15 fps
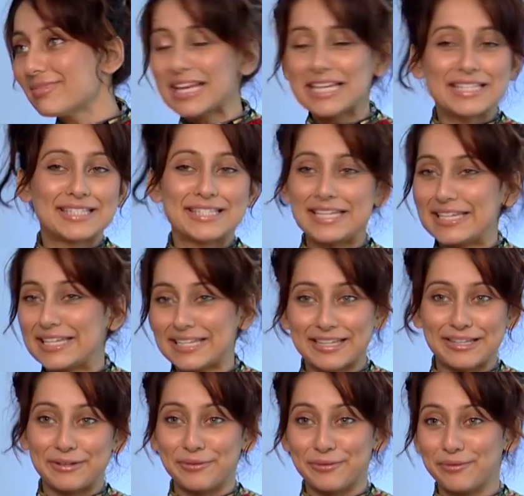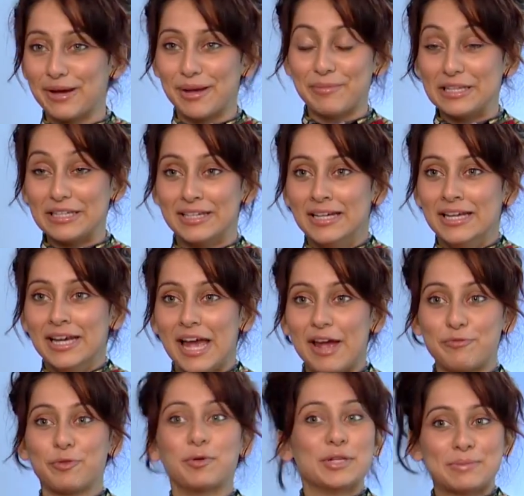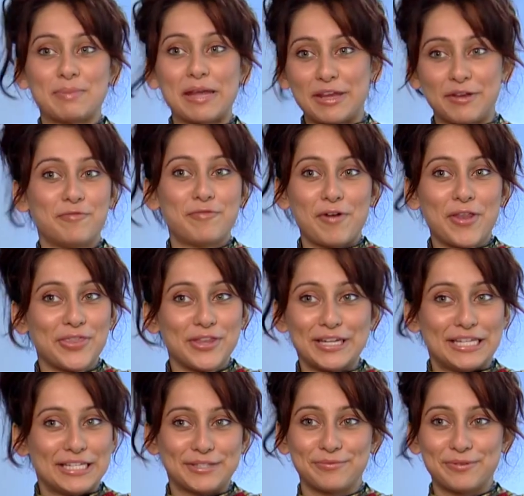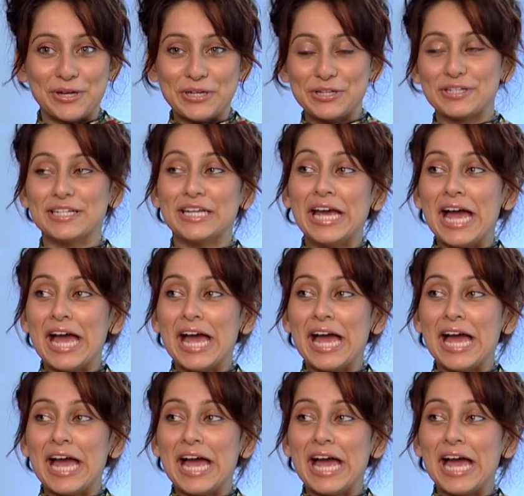is seeking, you know, I mean, everyone's making fun that he's a virgin.